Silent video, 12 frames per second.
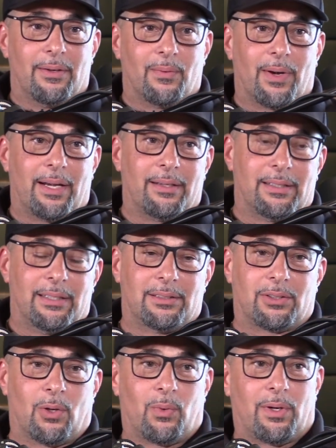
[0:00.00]
right? And
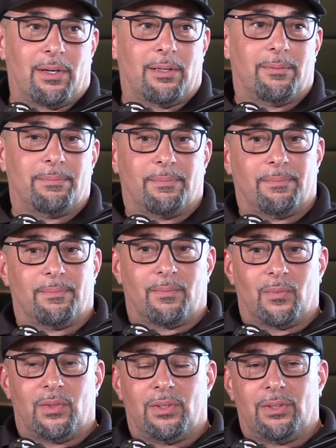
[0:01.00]
so
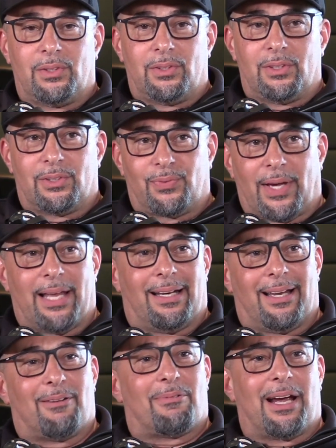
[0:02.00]
just
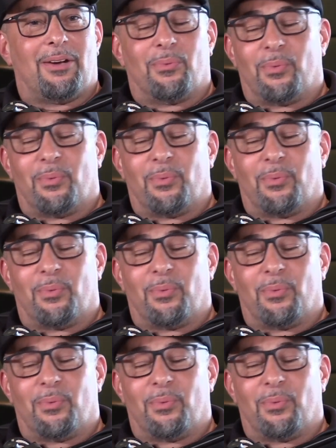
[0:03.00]
finding that right